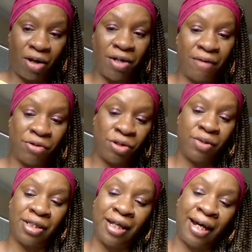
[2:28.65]
All you have to do
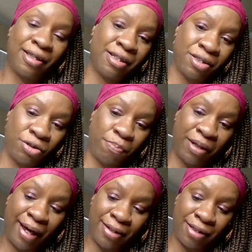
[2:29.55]
is take this little
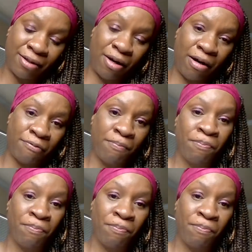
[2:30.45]
plastic off,